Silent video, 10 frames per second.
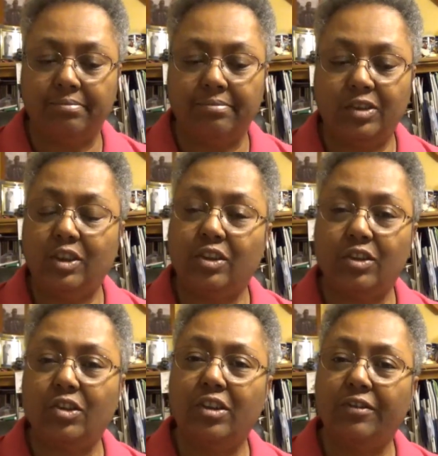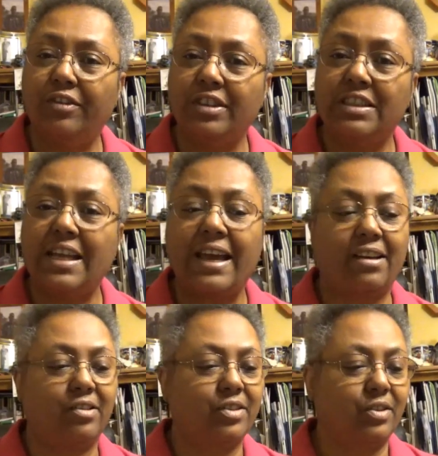your different
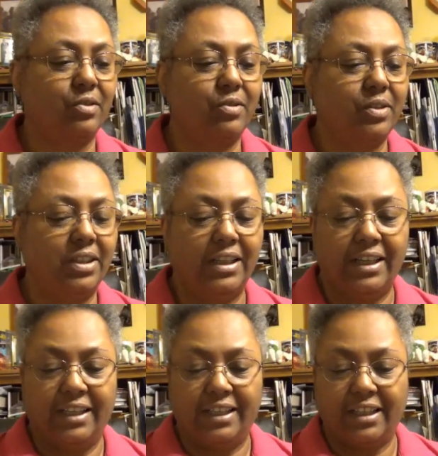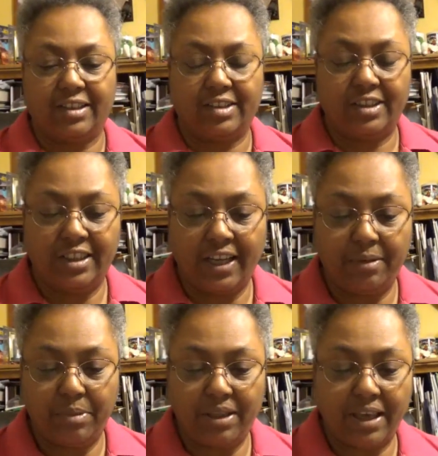styles. So yeah, she handed
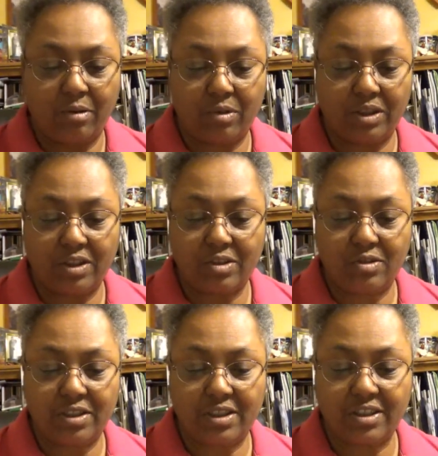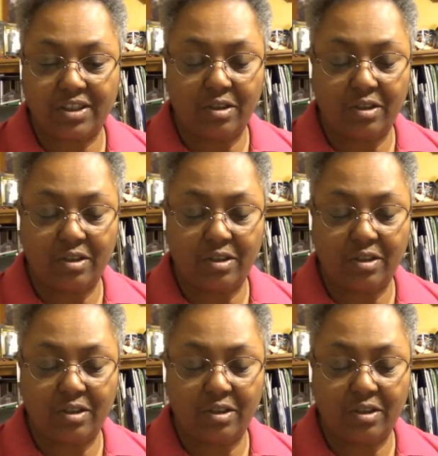me that one as soon as